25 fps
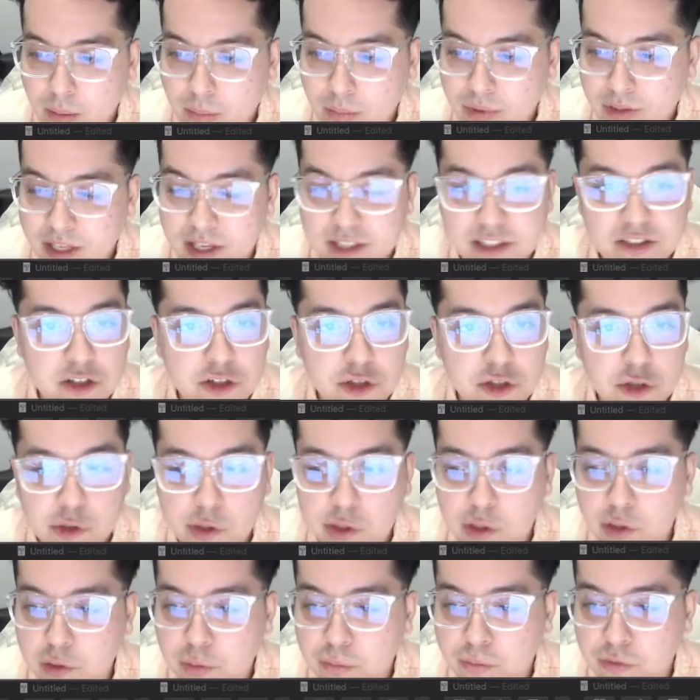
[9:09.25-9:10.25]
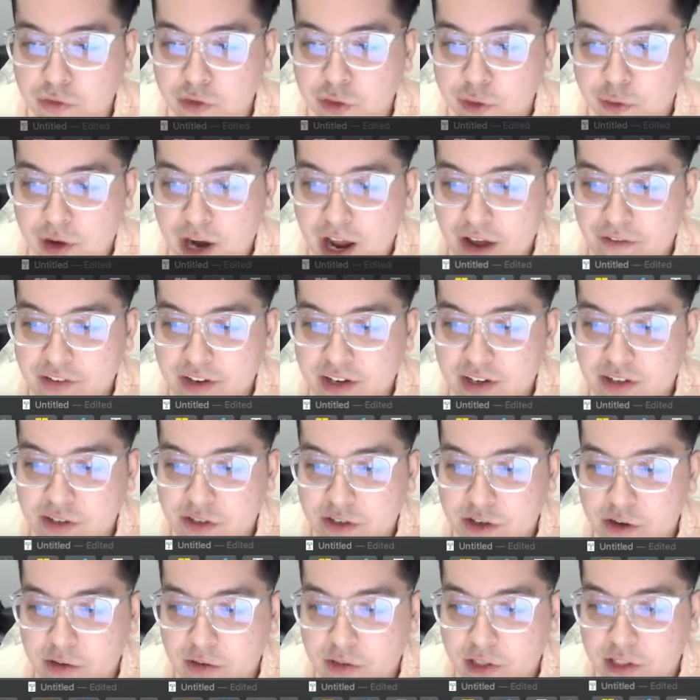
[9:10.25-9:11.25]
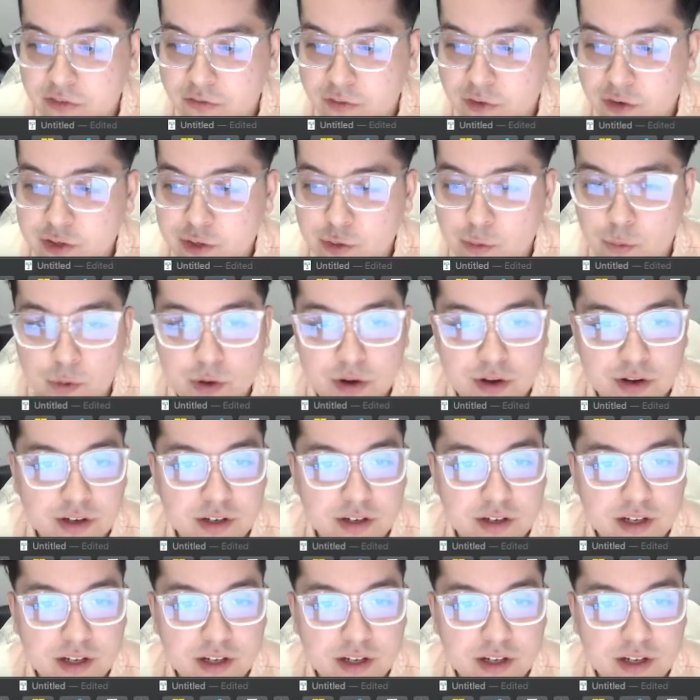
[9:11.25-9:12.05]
let's just do the loop for the graphics. So this first one,